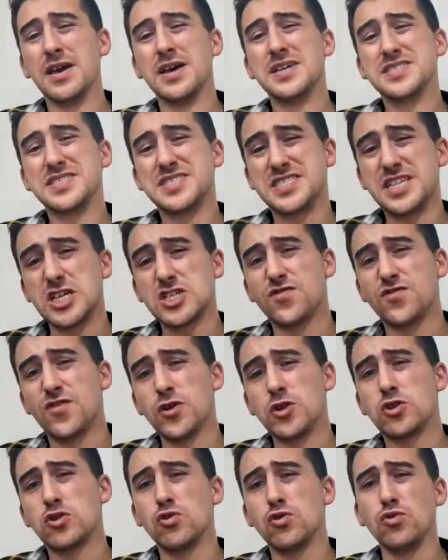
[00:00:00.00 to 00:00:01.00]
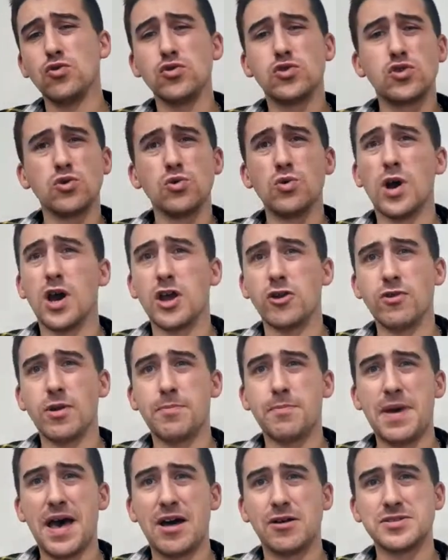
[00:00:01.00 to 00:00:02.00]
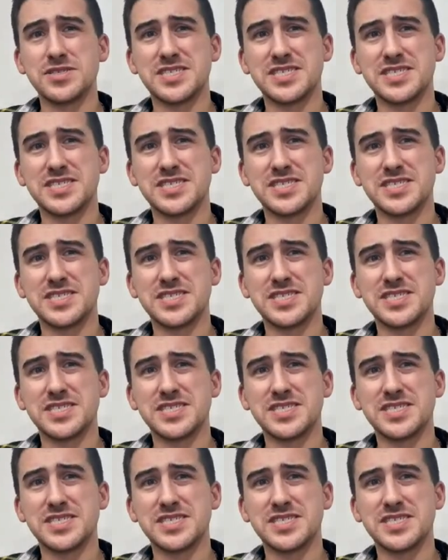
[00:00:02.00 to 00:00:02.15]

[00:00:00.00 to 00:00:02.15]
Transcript: 6'2", 200-pound